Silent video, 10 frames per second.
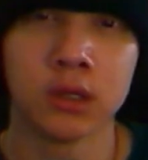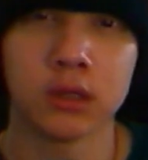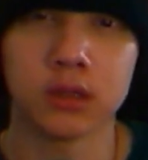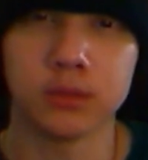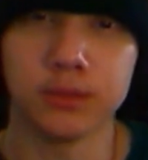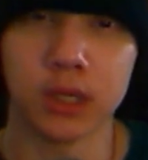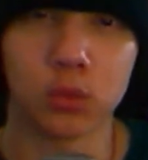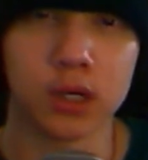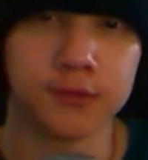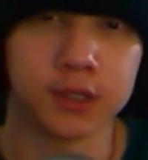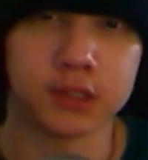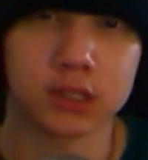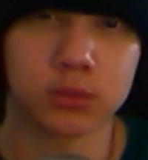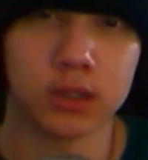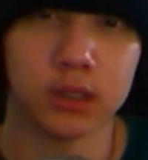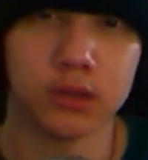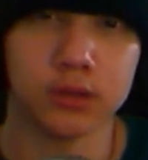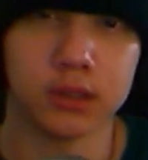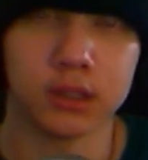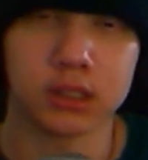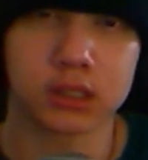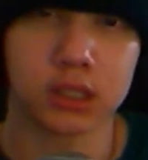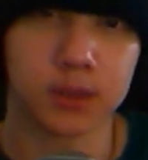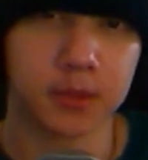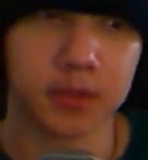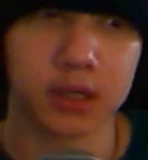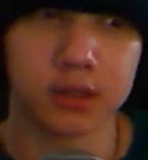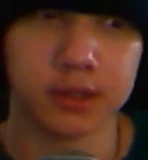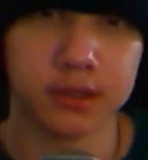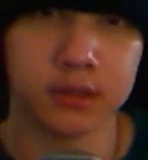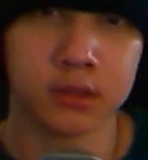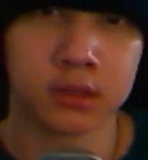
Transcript: But my Wi-Fi just went out and it's not coming back on.